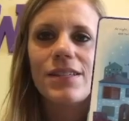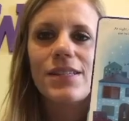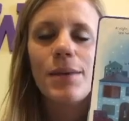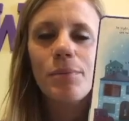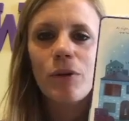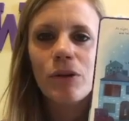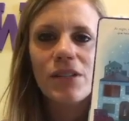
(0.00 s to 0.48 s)

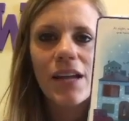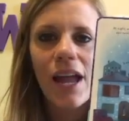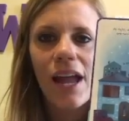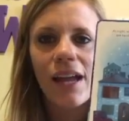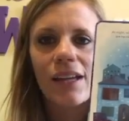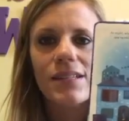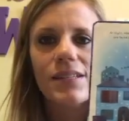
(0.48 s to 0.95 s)
simple
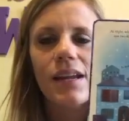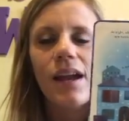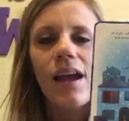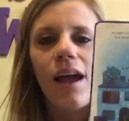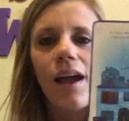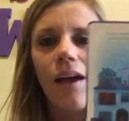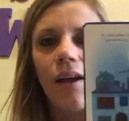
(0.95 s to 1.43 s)
text,
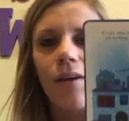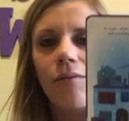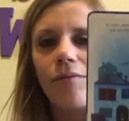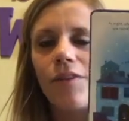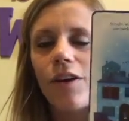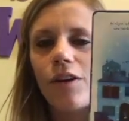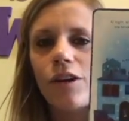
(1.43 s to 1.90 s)

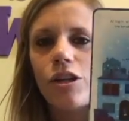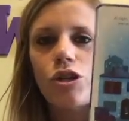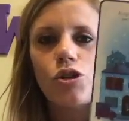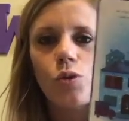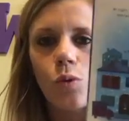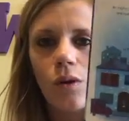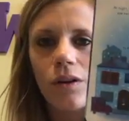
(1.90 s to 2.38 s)
very
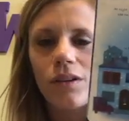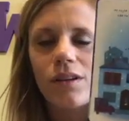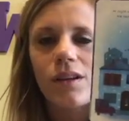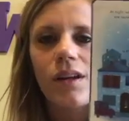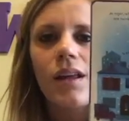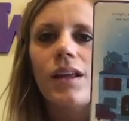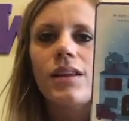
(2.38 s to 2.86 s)
short
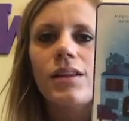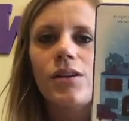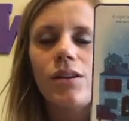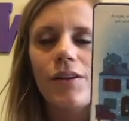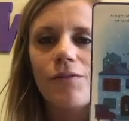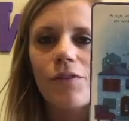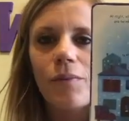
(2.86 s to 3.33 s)

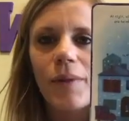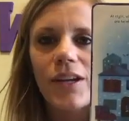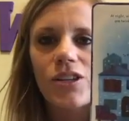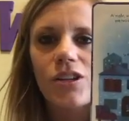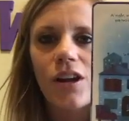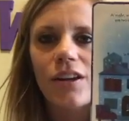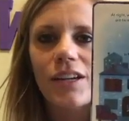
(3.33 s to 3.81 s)
little
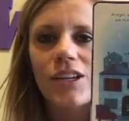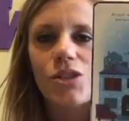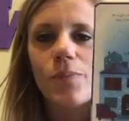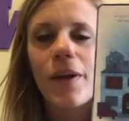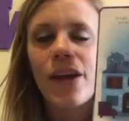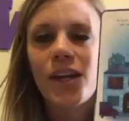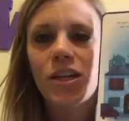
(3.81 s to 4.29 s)
information on
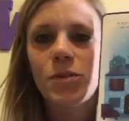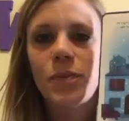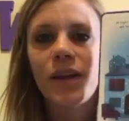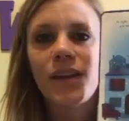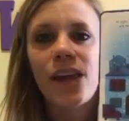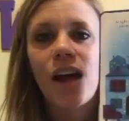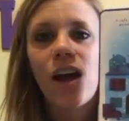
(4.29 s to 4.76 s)
each page,
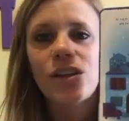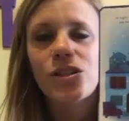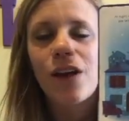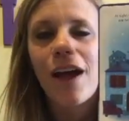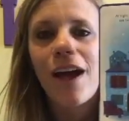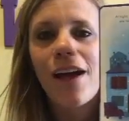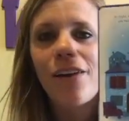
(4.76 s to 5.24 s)
but they
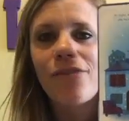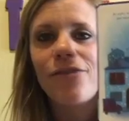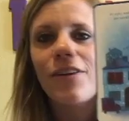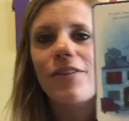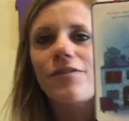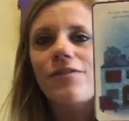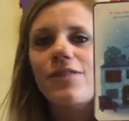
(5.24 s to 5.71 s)
also have
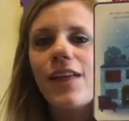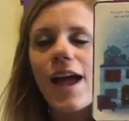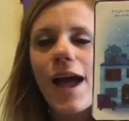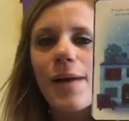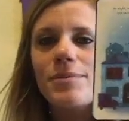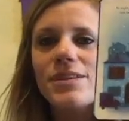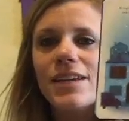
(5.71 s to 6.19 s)
fun
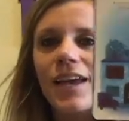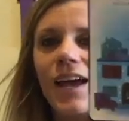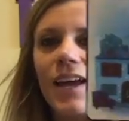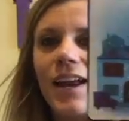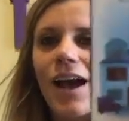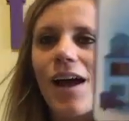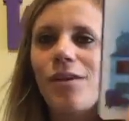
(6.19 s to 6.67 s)
flaps and
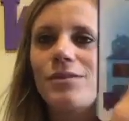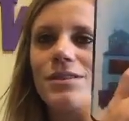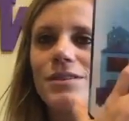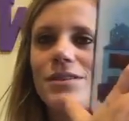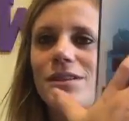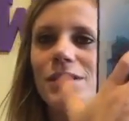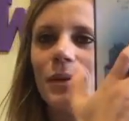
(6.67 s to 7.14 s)
cutouts.
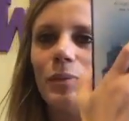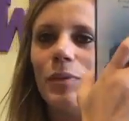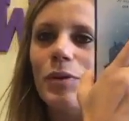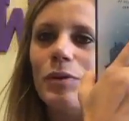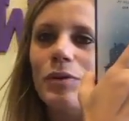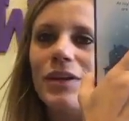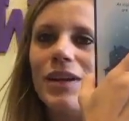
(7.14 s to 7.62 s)
You see the
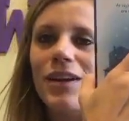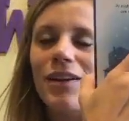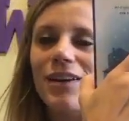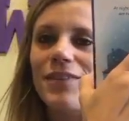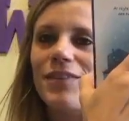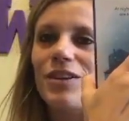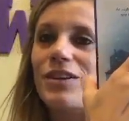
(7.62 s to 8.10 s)
moon here,
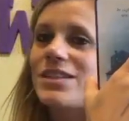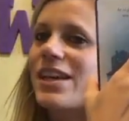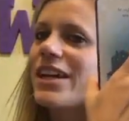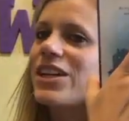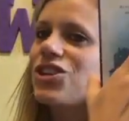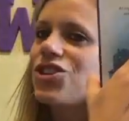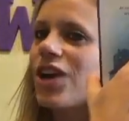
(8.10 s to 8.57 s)
it even looks
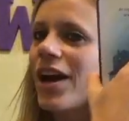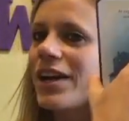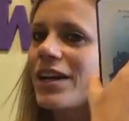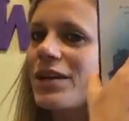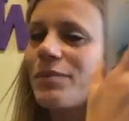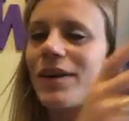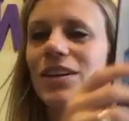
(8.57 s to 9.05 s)
like it's
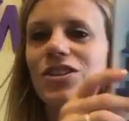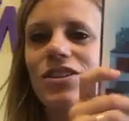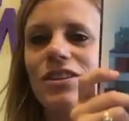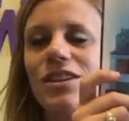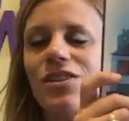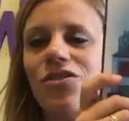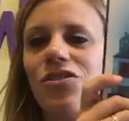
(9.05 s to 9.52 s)
shining, but it's
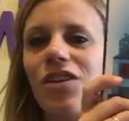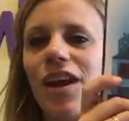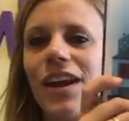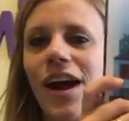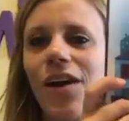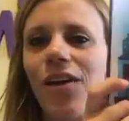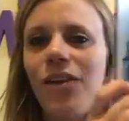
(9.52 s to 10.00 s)
just a little
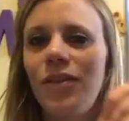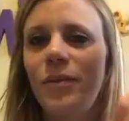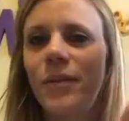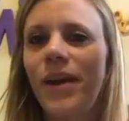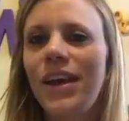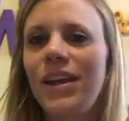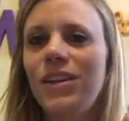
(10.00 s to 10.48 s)
cutout on the
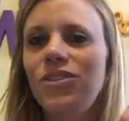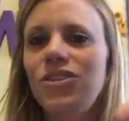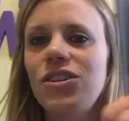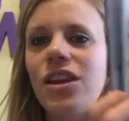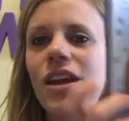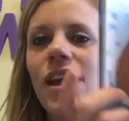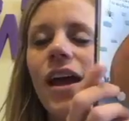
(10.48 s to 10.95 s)

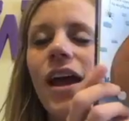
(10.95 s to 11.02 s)
page.